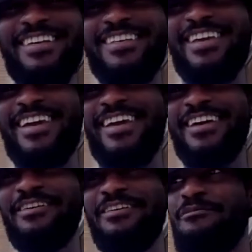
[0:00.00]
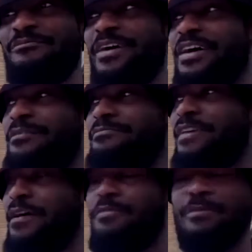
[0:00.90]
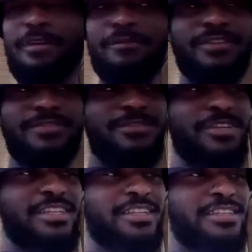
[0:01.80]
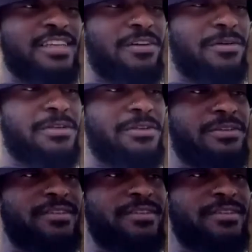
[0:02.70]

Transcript: yeah. But AMPY, man, thanks for joining us. How are you?